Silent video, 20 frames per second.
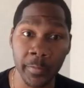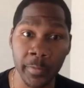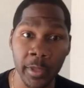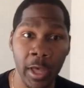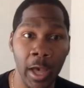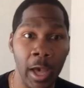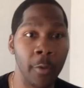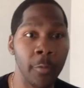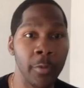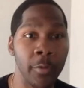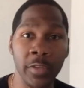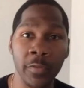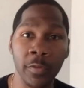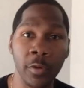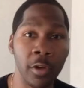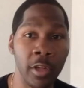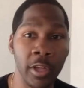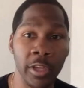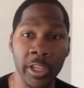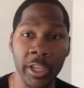I wouldn't even
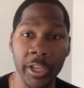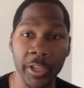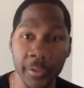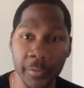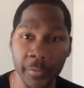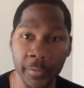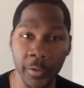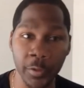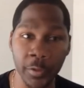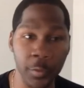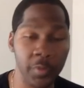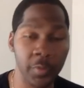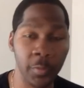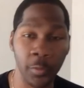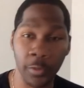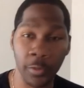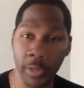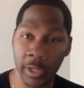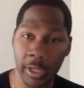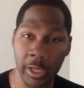call it an interview. It was more
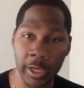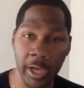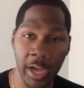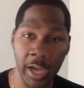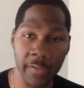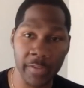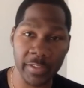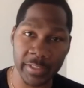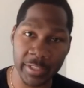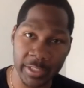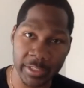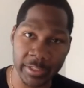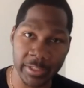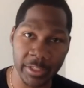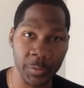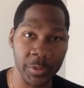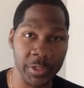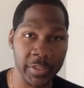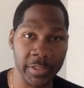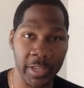like a conversation that we
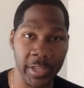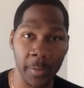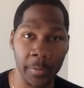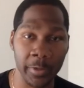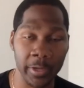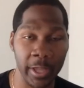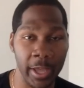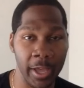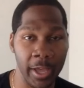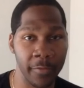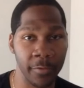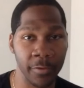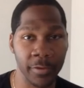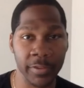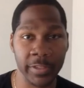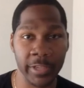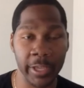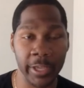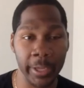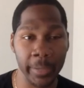just happened to have on
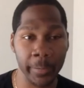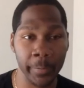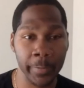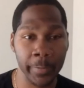tape.